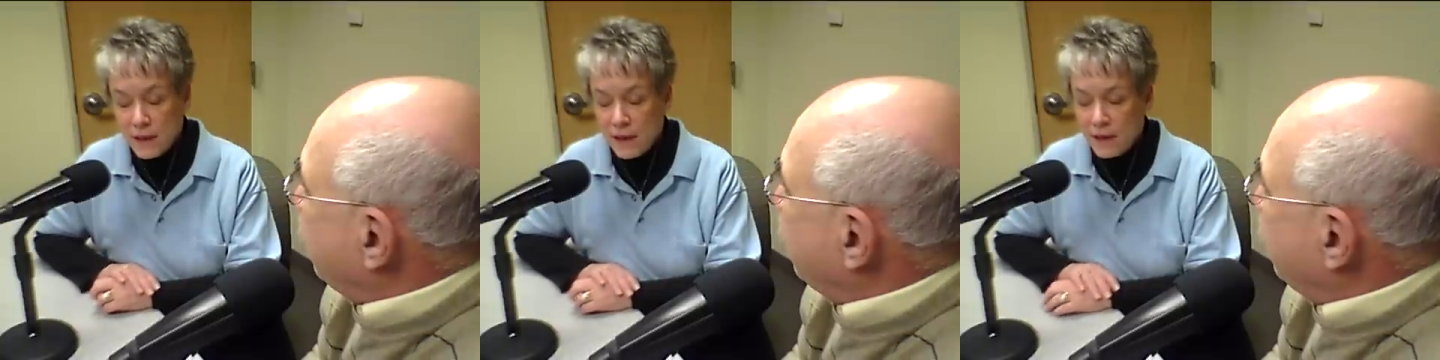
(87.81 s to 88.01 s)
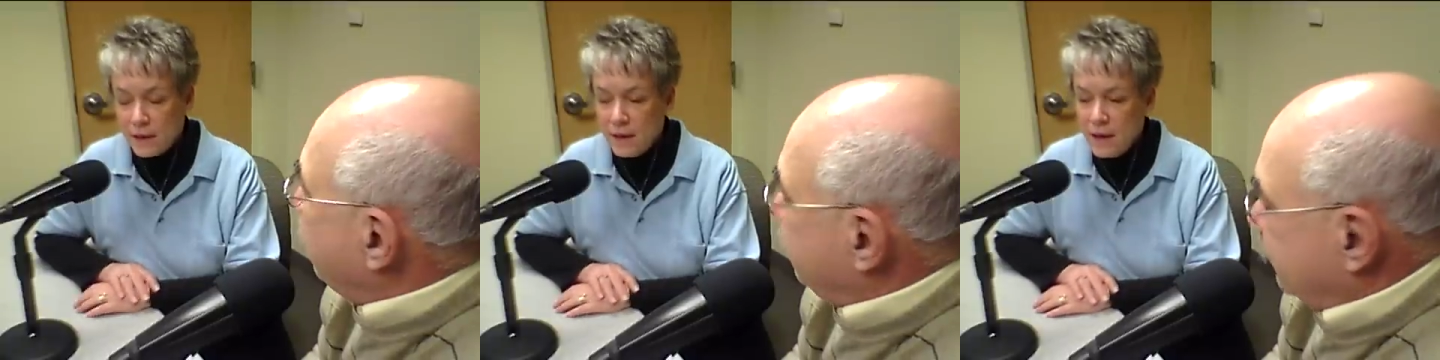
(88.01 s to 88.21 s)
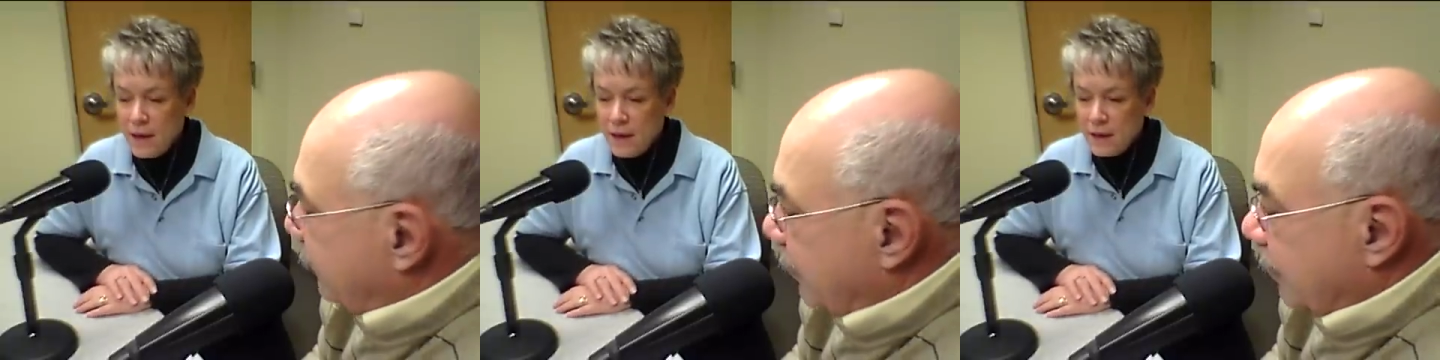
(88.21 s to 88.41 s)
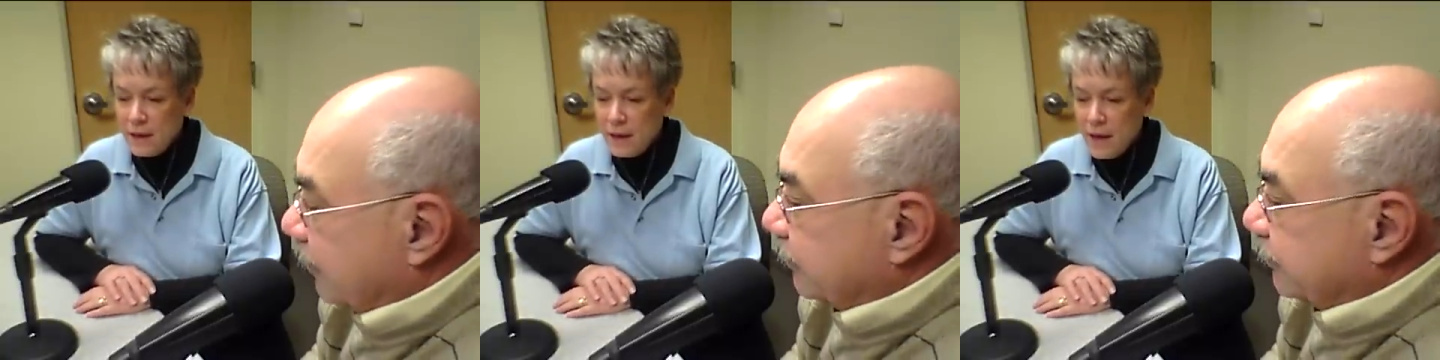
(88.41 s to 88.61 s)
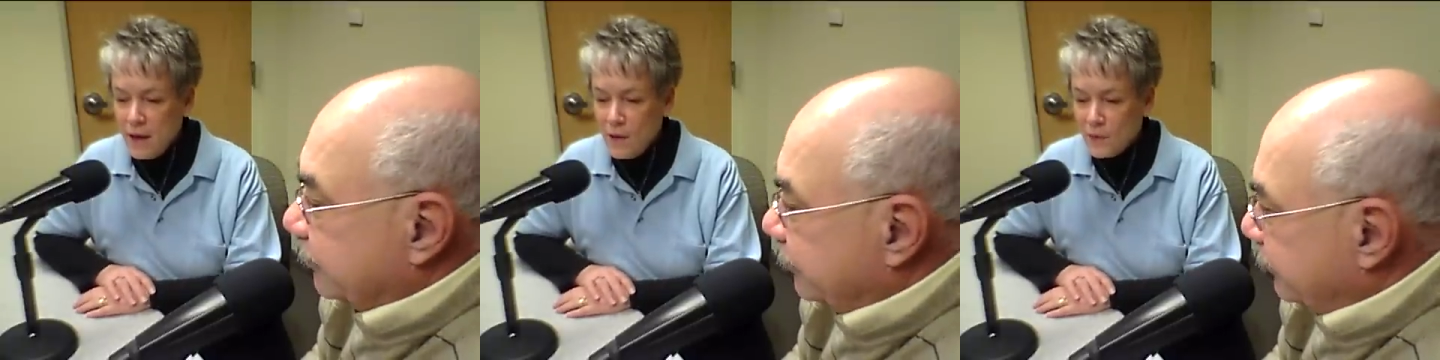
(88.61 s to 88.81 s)
and
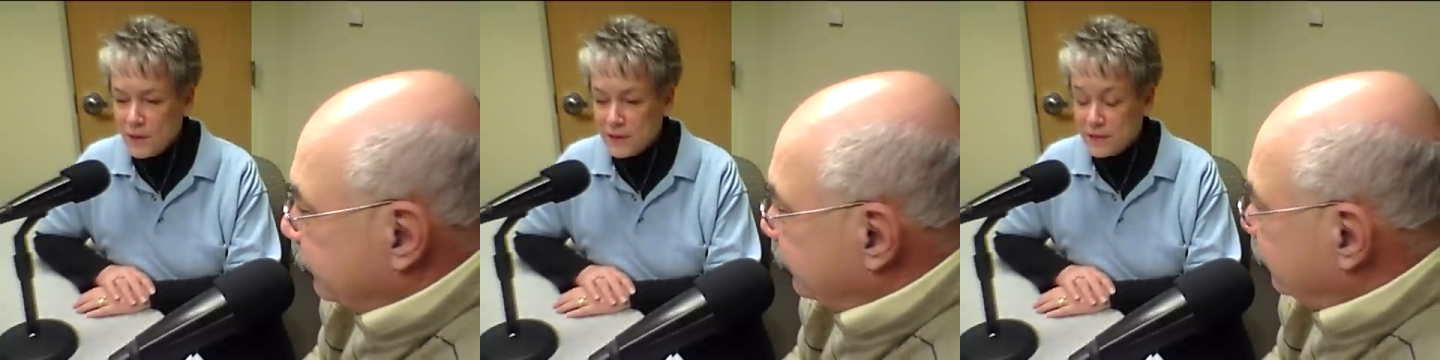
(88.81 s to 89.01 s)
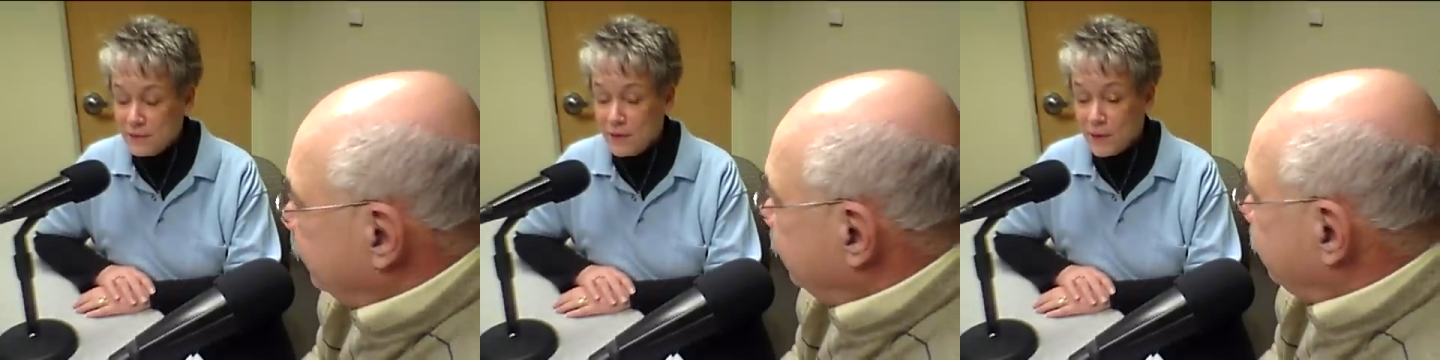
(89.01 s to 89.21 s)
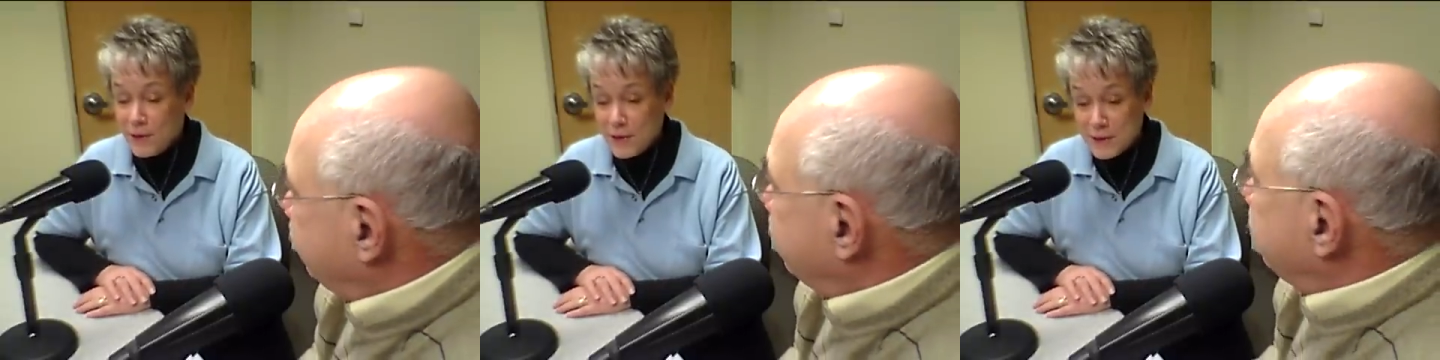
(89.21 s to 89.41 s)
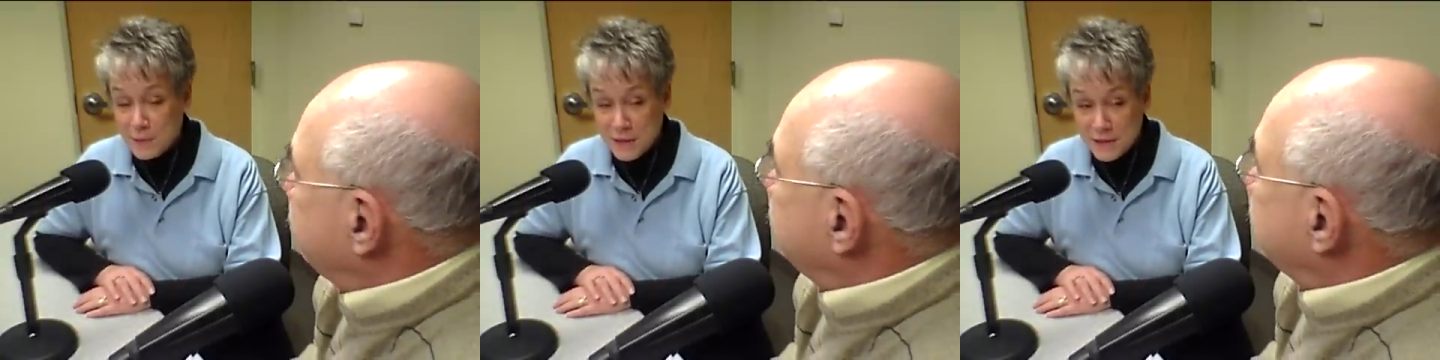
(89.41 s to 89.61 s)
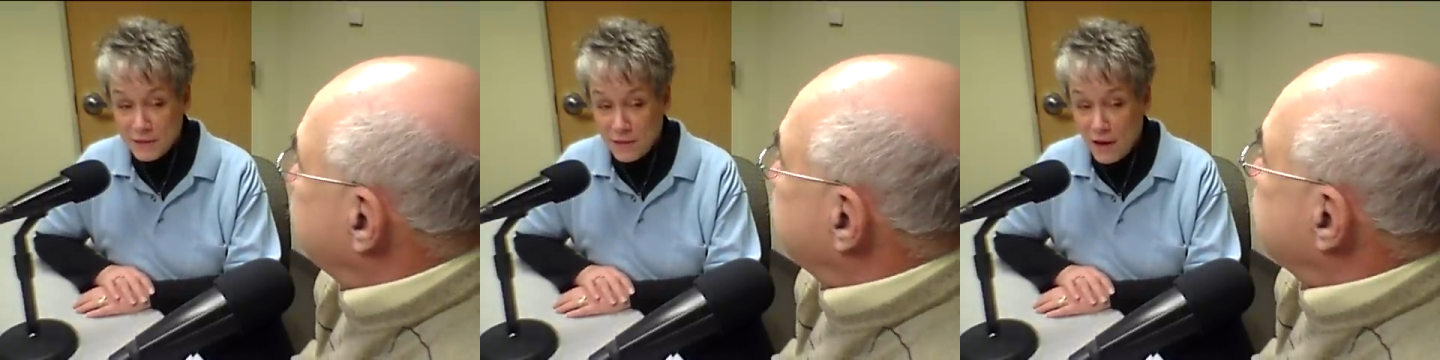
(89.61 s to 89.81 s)
now it's a very
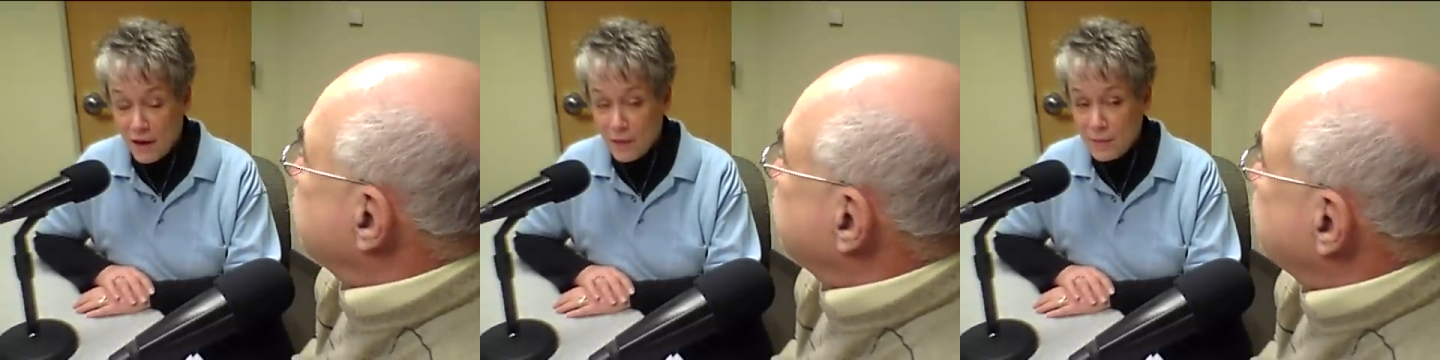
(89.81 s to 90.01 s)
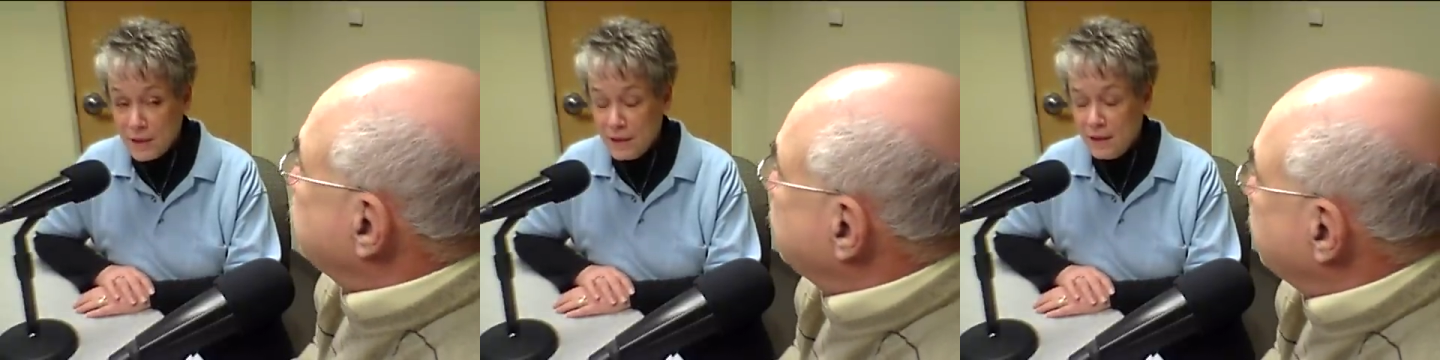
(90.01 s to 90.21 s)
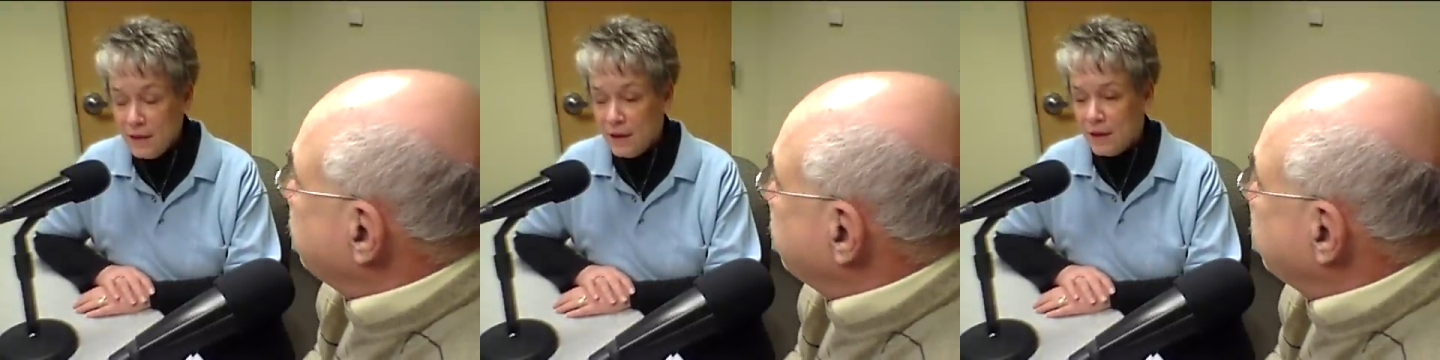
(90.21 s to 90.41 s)
expensive hobby.